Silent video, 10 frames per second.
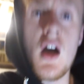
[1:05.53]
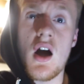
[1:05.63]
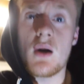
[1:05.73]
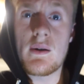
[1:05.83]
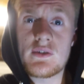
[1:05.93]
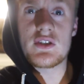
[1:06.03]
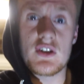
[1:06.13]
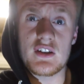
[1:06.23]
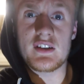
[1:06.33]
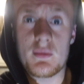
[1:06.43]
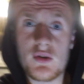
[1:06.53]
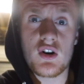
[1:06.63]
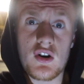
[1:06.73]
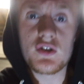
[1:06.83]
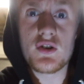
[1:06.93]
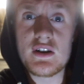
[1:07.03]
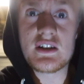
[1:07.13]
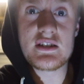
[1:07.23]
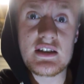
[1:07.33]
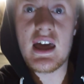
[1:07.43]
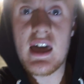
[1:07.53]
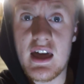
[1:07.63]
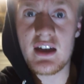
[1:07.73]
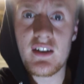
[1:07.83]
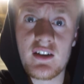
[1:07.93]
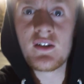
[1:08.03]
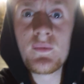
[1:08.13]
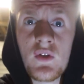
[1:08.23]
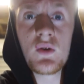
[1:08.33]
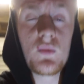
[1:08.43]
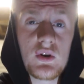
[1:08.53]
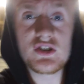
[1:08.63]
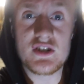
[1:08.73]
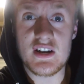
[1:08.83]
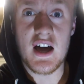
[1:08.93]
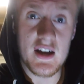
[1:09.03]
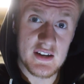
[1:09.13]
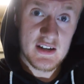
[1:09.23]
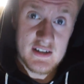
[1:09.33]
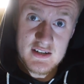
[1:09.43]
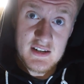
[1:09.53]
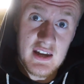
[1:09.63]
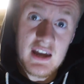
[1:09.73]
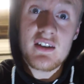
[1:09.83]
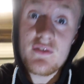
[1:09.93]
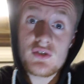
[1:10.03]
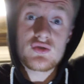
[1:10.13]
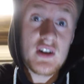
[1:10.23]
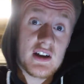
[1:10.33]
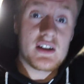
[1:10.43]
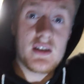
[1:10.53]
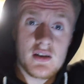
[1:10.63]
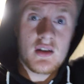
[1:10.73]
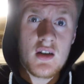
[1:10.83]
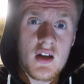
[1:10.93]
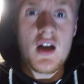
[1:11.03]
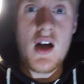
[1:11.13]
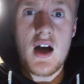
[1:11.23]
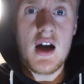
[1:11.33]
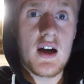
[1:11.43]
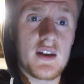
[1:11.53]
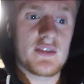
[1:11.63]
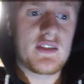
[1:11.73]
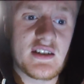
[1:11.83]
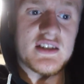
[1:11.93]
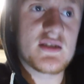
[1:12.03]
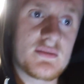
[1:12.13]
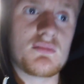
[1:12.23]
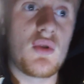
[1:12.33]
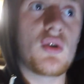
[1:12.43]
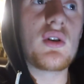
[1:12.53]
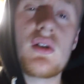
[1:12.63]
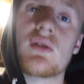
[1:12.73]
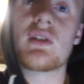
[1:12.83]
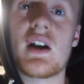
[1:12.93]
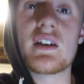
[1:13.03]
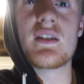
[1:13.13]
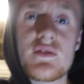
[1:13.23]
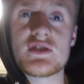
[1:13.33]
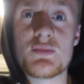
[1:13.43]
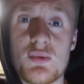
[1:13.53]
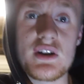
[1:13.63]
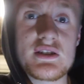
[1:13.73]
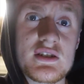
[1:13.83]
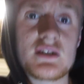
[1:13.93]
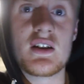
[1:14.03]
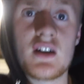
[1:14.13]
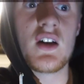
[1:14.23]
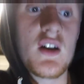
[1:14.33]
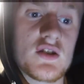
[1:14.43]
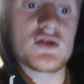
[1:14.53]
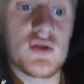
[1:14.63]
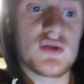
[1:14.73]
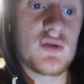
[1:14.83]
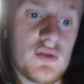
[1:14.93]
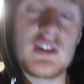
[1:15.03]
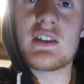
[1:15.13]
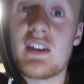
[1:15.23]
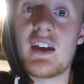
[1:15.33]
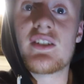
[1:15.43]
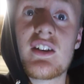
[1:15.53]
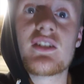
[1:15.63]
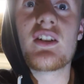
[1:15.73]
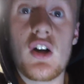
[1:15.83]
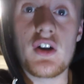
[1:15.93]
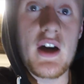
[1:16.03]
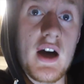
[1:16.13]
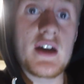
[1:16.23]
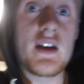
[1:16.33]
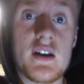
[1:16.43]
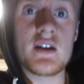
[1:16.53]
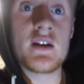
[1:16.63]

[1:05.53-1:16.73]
However, the other type of cardio is HIIT, which is high intensity interval training. And this is more kind of sprints, so the intensity is a lot higher,